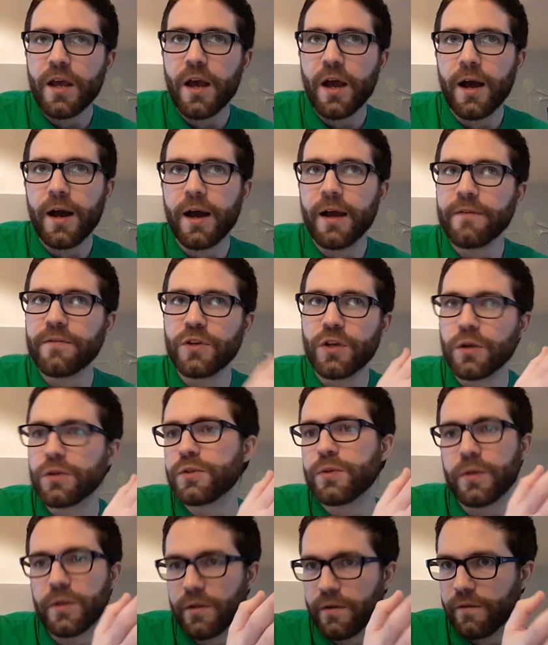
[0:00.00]
If you don't
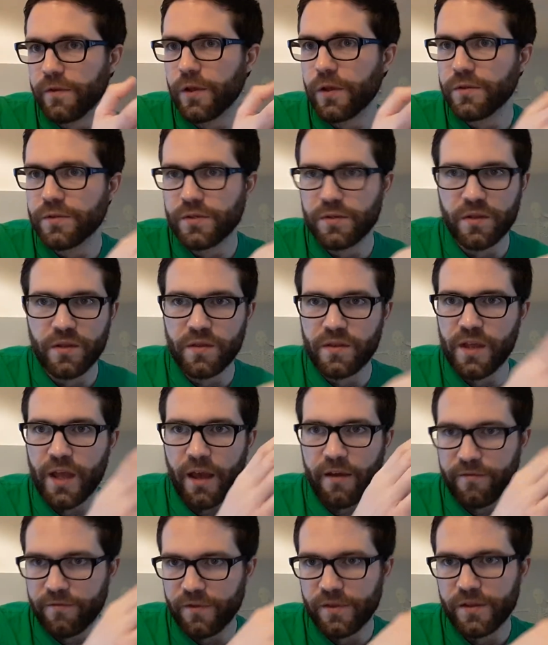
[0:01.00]
do either of those, you get the
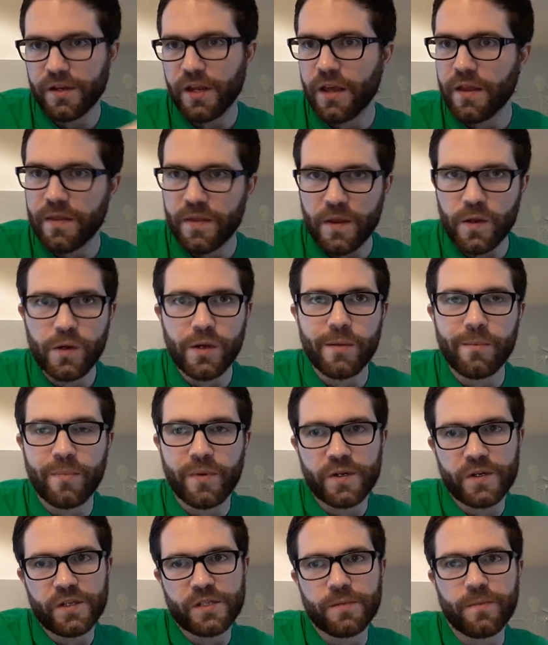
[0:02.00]
F for the day that you didn't
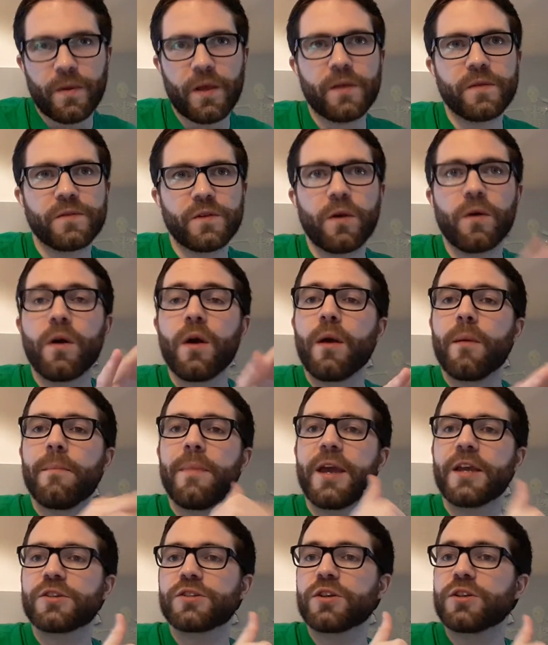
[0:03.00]
participate. So
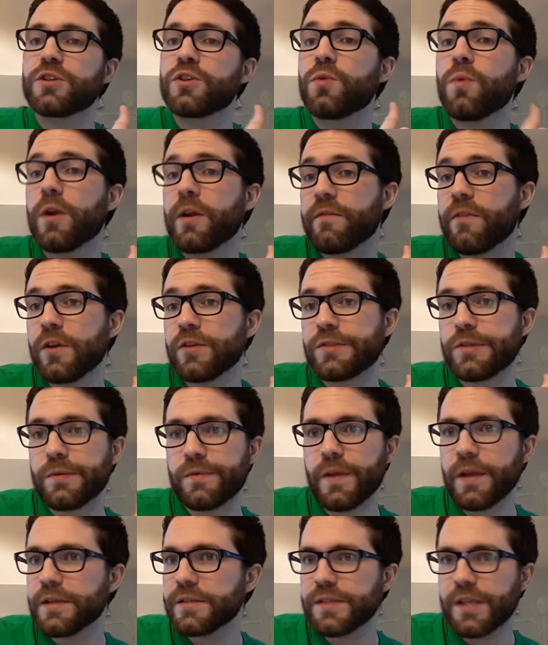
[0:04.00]
make sure to do one of those 2
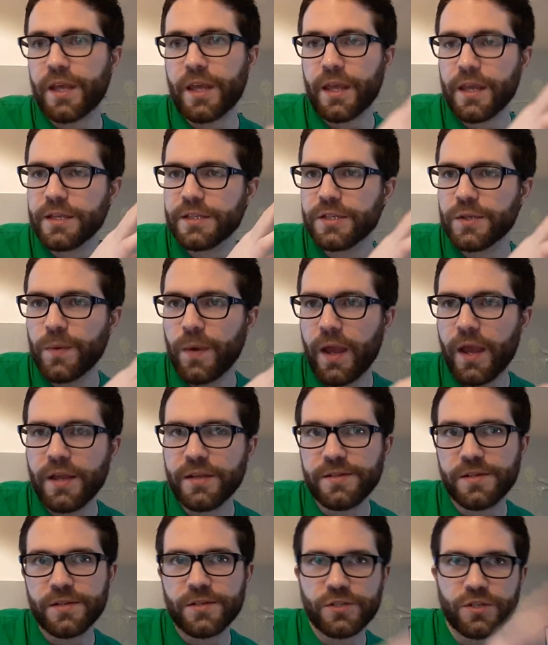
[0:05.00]
things. The easy way is
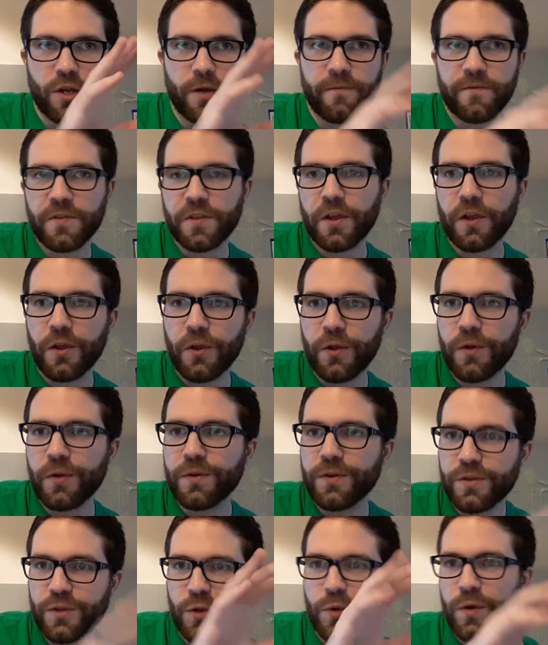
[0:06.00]
to show up for the
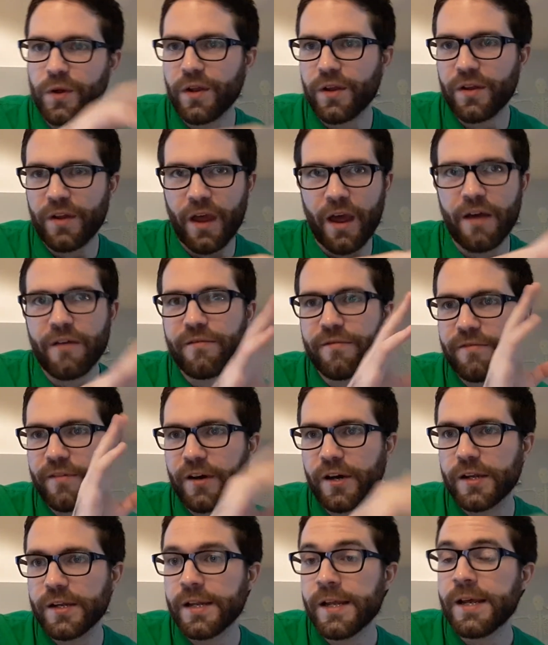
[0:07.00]
Kahoot, do it, have
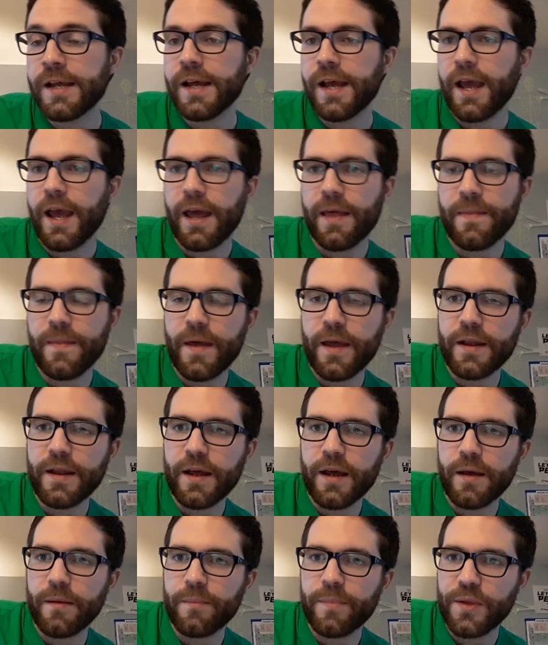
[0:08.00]
fun, and then
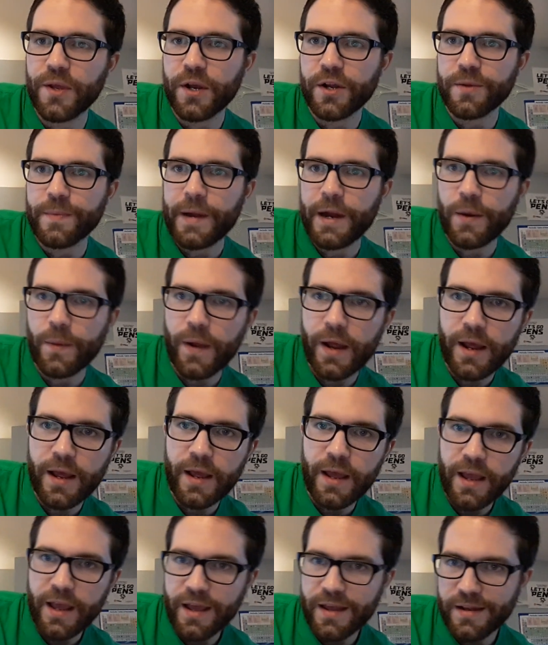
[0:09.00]
be on your merry
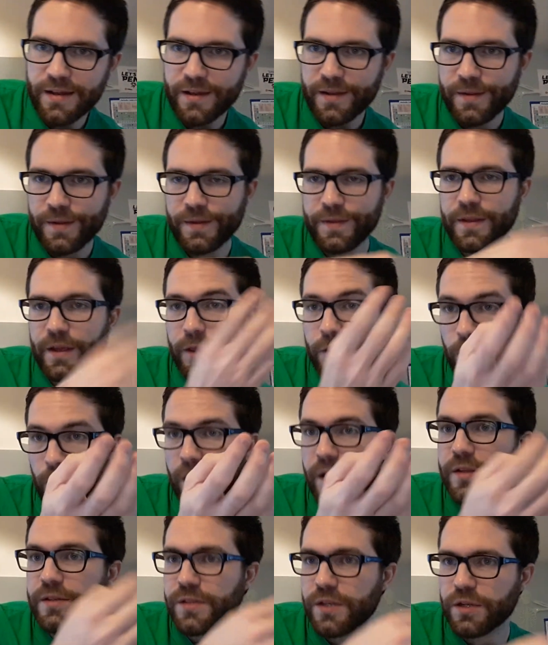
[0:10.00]
way. And the other
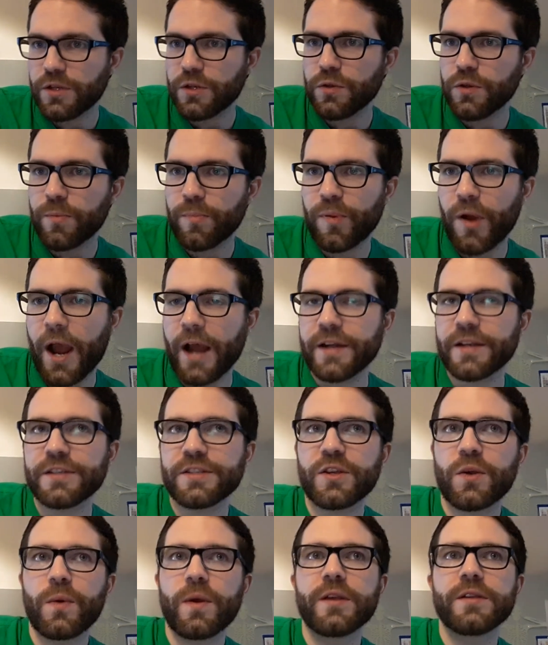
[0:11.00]
way is to do the practice
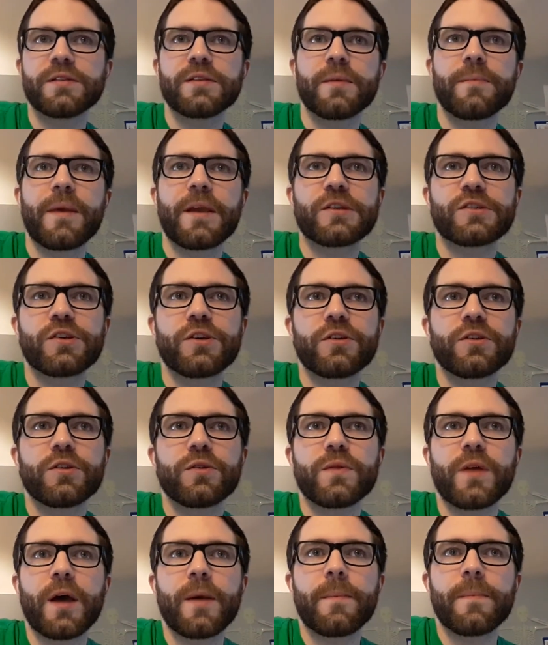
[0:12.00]
quiz, and make sure you do
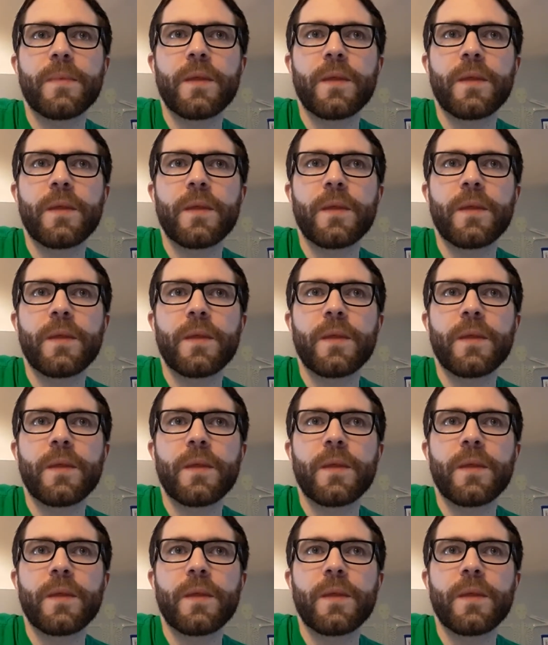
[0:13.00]
that.